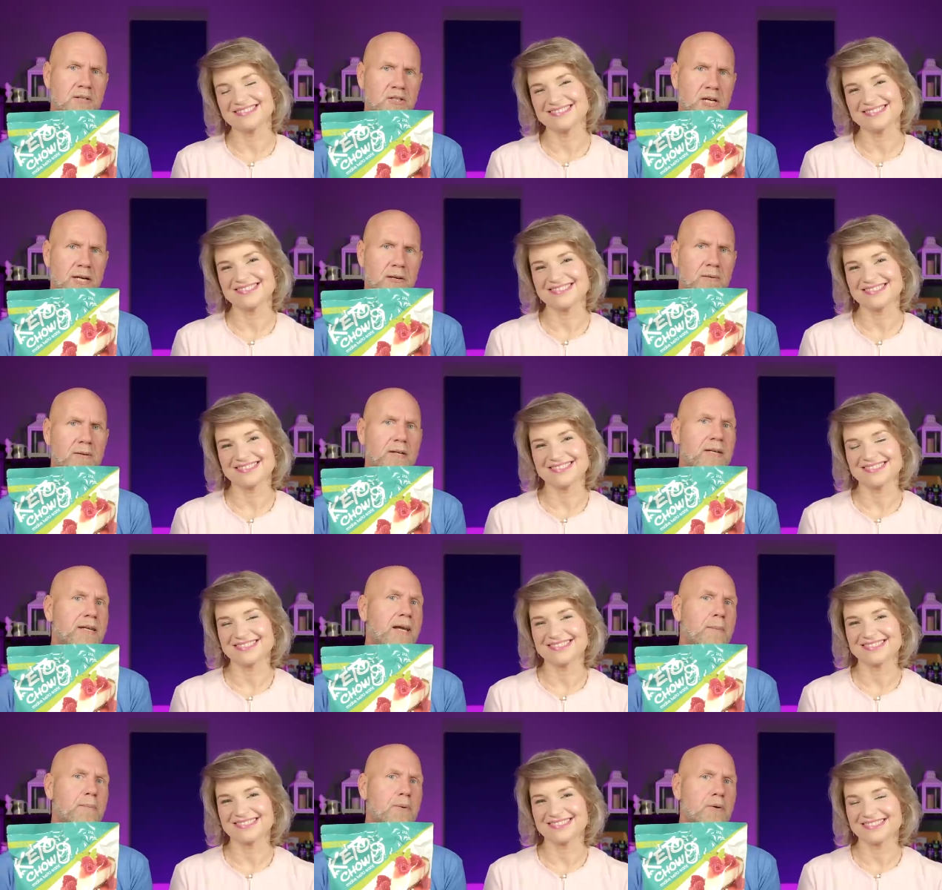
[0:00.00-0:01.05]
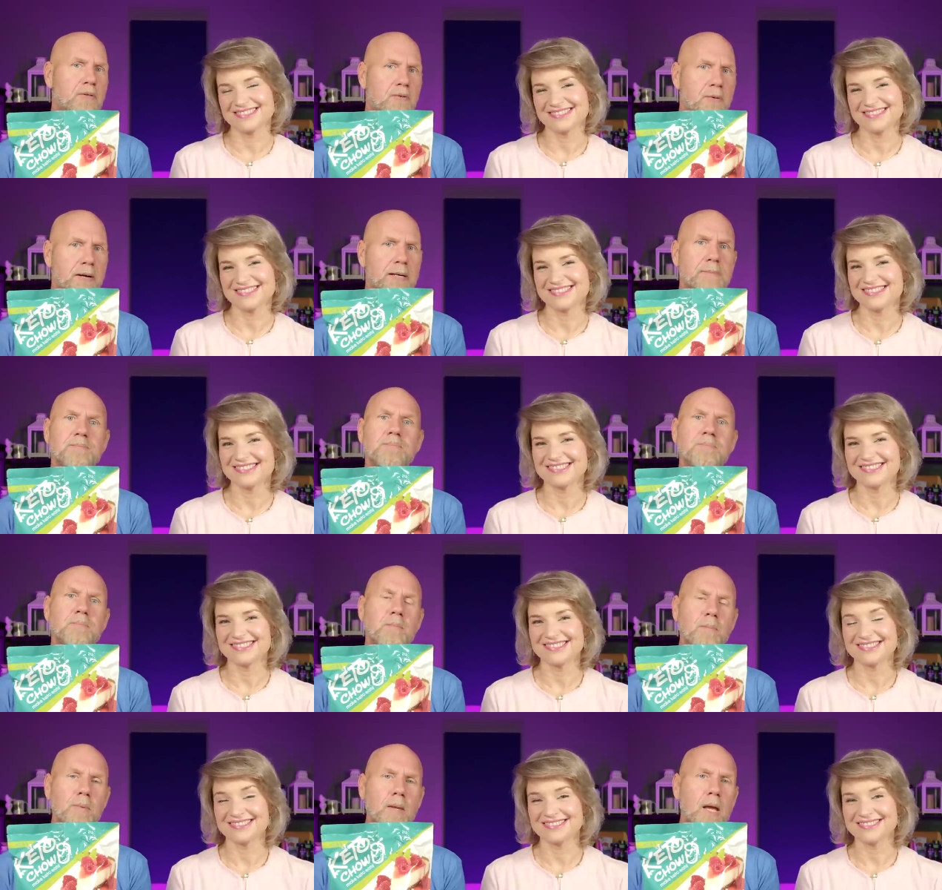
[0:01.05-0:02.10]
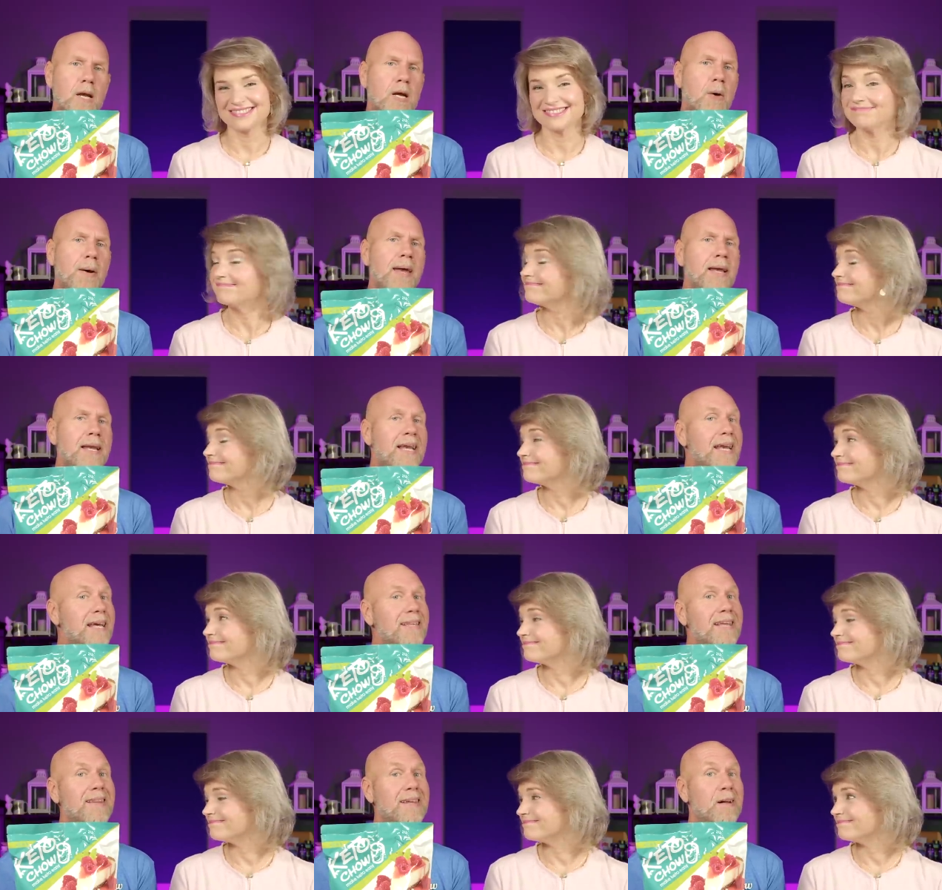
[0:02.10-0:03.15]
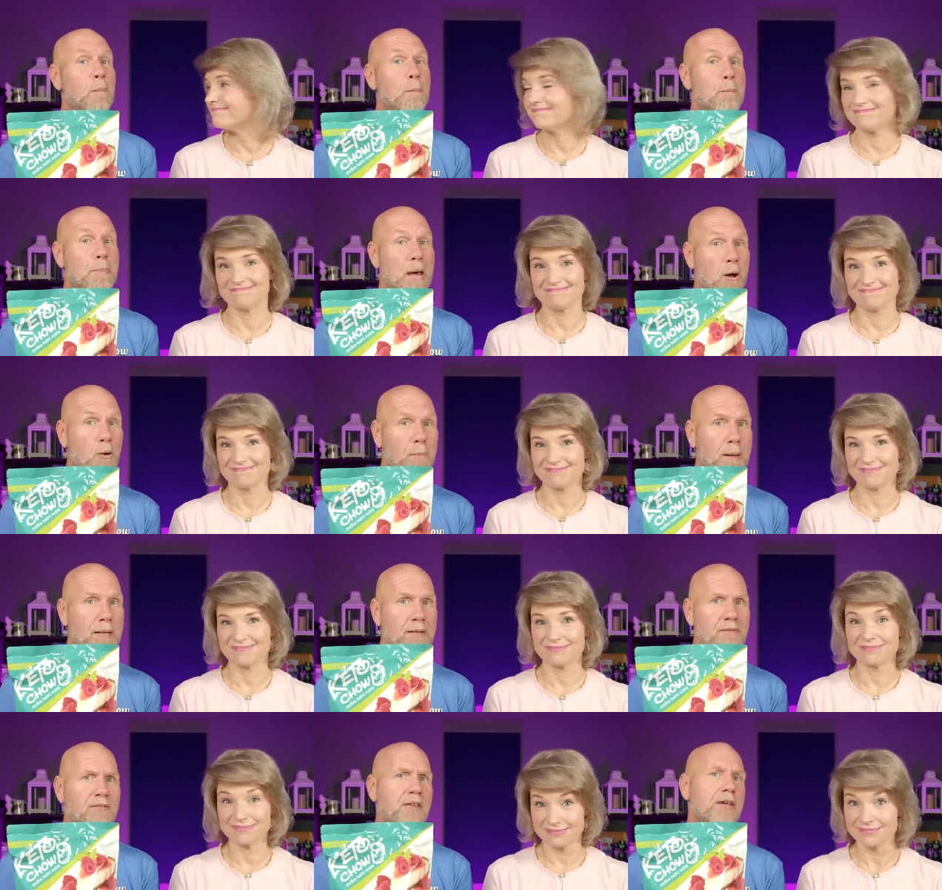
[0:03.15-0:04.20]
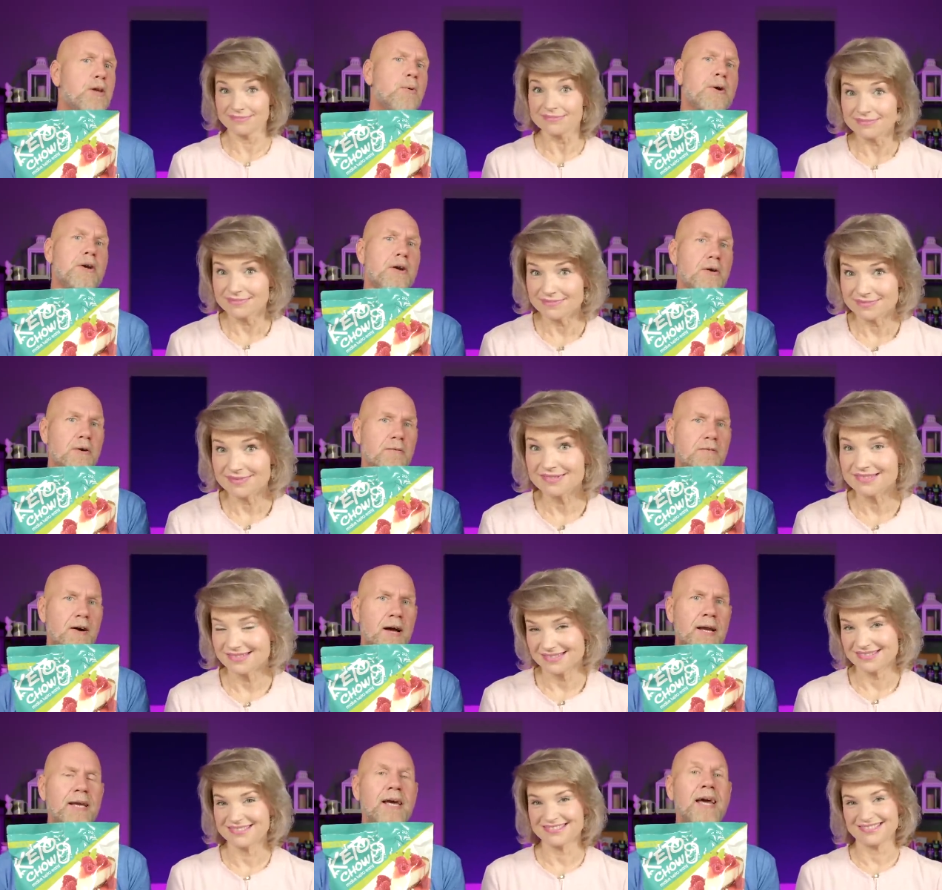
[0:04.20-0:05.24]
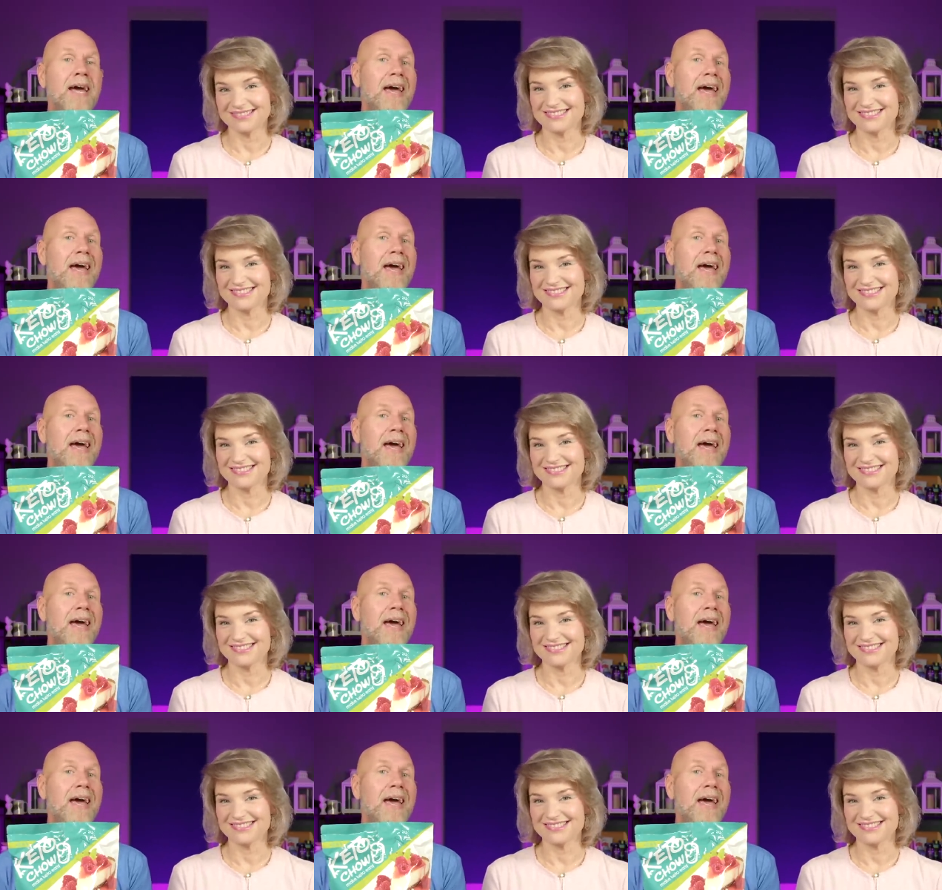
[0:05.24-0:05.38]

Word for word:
Speaker 1: the channel. #3, go ahead and hit that little bell button so that you are notified